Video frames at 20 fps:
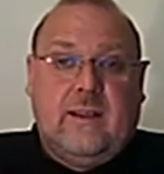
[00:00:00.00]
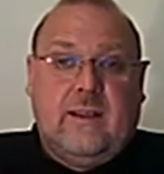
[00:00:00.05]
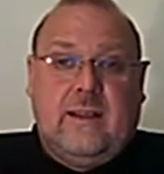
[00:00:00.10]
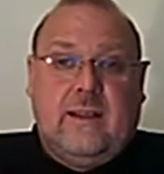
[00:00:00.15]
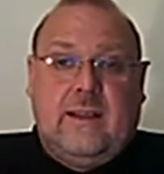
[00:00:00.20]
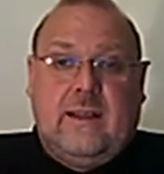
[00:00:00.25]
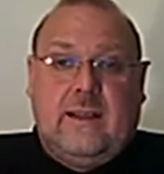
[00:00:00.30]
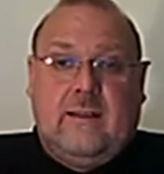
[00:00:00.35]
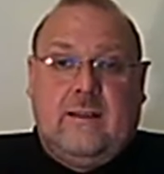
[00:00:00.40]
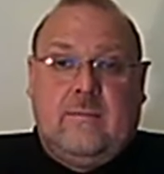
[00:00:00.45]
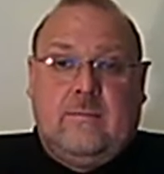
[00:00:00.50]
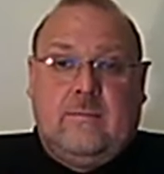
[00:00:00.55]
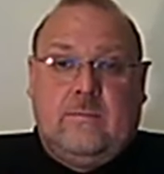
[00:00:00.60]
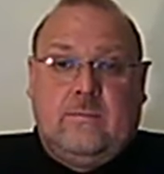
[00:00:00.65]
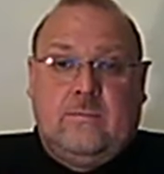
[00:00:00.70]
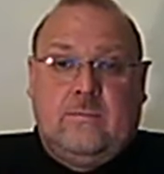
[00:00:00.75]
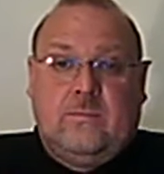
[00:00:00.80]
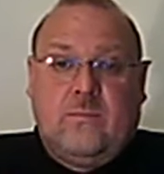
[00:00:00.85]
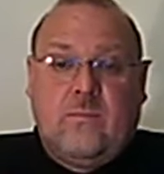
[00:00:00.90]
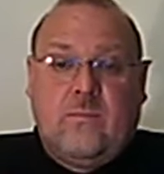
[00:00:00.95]
Um,
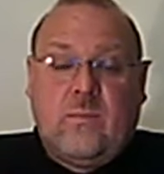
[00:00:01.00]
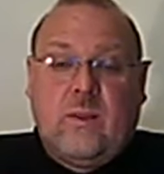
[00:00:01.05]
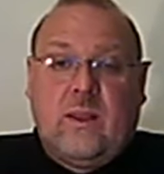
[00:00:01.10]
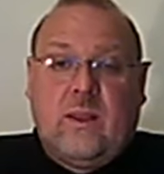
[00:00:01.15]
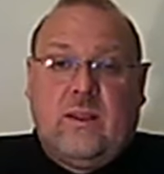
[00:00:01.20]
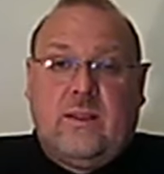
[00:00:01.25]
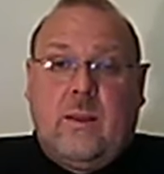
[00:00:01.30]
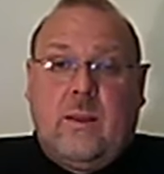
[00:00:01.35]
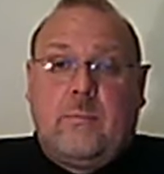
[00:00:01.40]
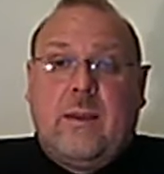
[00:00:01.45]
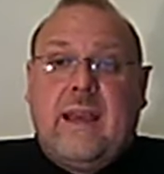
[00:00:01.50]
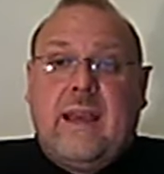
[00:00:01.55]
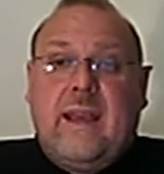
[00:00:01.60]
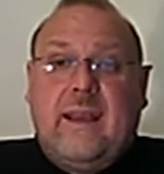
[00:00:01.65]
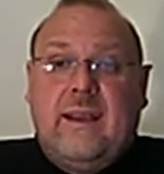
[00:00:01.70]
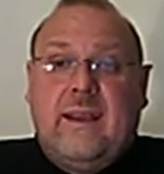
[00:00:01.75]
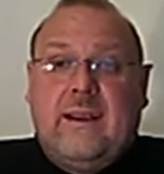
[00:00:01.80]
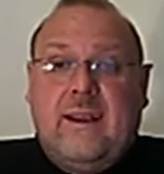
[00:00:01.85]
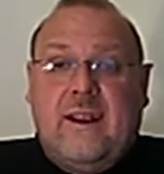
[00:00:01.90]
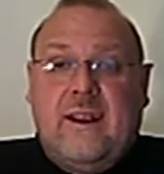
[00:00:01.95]
the
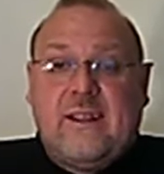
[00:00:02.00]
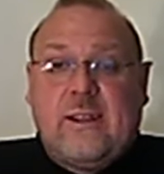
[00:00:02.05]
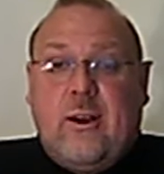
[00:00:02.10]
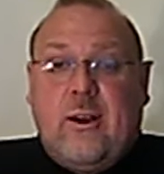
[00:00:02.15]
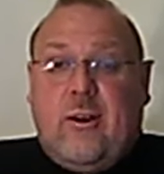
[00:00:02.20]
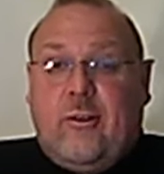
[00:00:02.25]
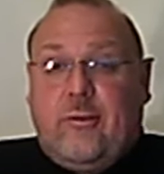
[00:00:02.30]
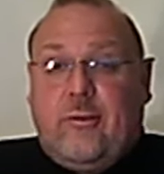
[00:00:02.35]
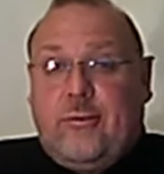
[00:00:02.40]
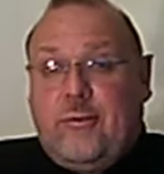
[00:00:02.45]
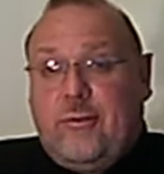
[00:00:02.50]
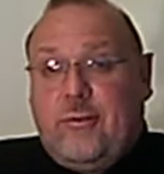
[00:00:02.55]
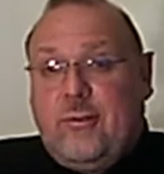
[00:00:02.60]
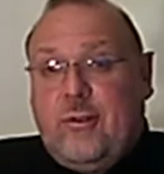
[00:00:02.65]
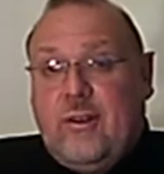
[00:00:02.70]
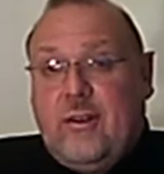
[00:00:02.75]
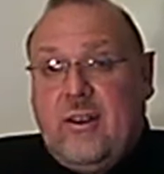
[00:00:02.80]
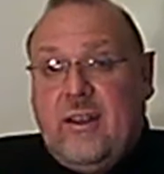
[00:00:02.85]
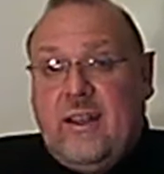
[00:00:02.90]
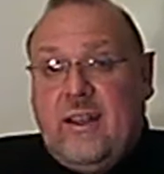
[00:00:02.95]
being cut off
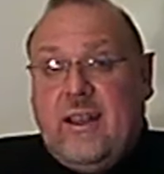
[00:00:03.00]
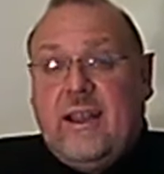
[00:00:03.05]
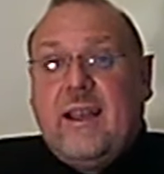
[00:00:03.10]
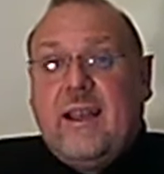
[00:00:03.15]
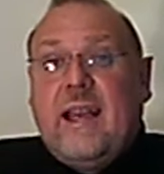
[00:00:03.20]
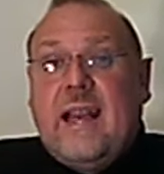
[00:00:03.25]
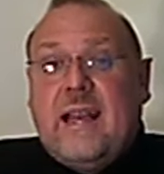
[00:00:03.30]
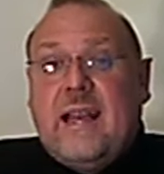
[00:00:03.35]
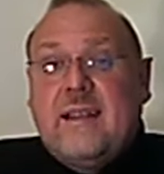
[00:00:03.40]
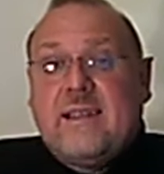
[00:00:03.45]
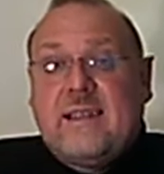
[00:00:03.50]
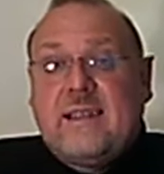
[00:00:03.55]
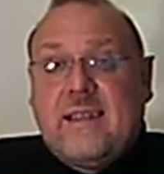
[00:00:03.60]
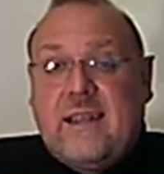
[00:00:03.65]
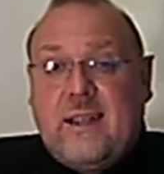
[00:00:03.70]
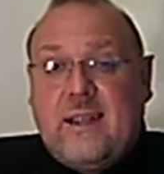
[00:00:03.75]
is